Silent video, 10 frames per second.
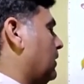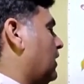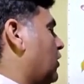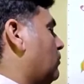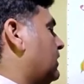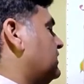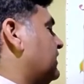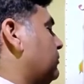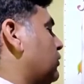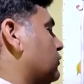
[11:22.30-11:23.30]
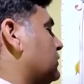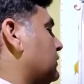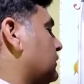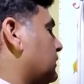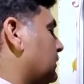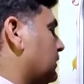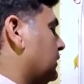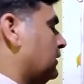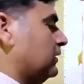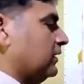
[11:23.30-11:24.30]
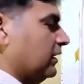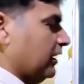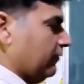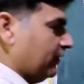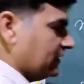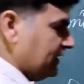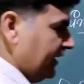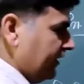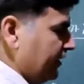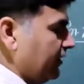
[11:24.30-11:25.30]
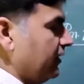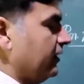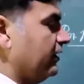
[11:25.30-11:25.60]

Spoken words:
how much it moves? If we see here,